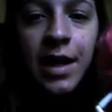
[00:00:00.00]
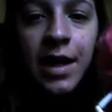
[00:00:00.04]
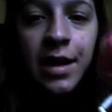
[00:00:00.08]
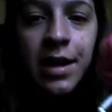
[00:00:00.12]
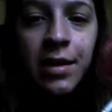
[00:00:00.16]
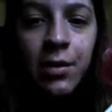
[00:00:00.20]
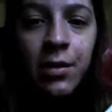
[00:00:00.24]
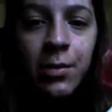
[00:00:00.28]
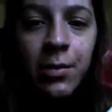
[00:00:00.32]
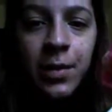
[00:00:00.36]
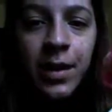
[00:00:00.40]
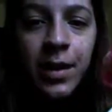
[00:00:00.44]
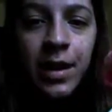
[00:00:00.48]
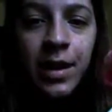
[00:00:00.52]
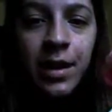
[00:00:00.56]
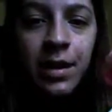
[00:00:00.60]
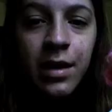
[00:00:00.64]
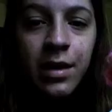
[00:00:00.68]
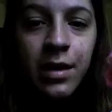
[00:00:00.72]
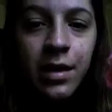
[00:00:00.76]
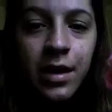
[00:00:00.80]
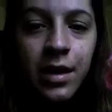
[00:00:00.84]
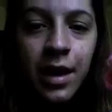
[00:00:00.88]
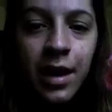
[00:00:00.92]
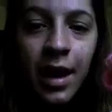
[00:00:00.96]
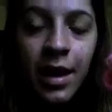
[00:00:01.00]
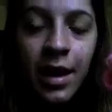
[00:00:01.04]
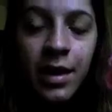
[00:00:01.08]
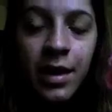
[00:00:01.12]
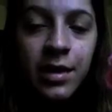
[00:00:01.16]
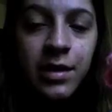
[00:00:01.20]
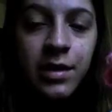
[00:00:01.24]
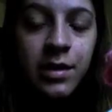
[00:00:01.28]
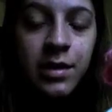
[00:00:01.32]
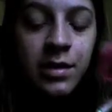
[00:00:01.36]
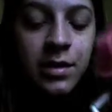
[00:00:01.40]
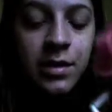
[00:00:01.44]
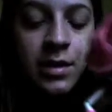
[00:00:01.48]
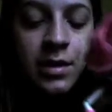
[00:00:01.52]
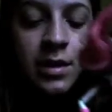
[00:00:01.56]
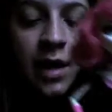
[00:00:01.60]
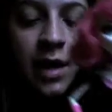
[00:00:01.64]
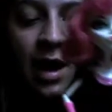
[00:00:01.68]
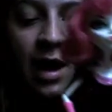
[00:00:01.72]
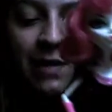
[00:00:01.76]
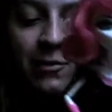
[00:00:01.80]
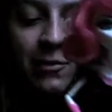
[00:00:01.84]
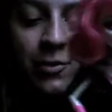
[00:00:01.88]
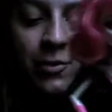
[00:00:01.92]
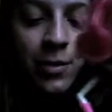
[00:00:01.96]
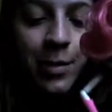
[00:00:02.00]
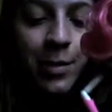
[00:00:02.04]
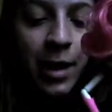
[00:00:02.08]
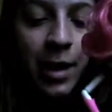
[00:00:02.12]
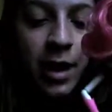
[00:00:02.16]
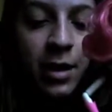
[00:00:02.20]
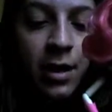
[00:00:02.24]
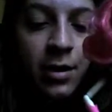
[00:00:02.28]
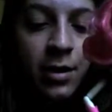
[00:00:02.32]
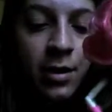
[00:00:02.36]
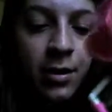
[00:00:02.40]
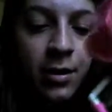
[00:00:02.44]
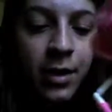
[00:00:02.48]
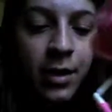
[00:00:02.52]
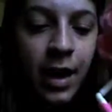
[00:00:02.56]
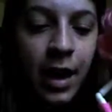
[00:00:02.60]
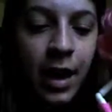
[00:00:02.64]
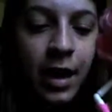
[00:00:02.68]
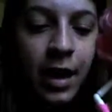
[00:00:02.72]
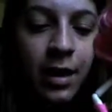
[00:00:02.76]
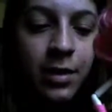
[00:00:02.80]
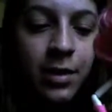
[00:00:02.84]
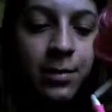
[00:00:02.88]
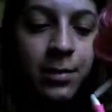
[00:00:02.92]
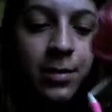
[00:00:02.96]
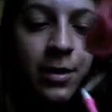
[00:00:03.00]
Cupid. Again, I haven't repainted her yet,